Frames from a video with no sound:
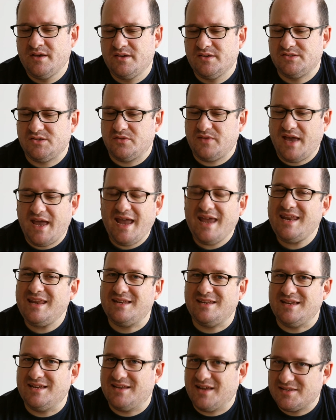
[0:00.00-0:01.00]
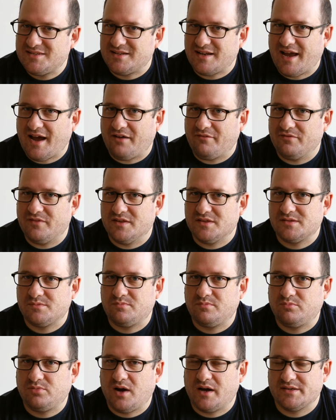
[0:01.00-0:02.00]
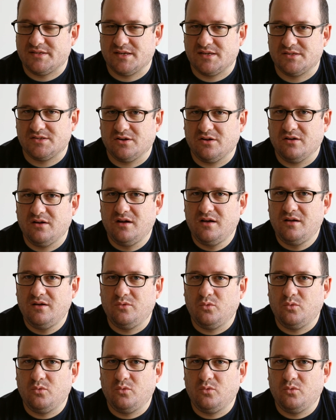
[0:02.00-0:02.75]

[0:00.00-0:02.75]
So the 80D doesn't have this processor,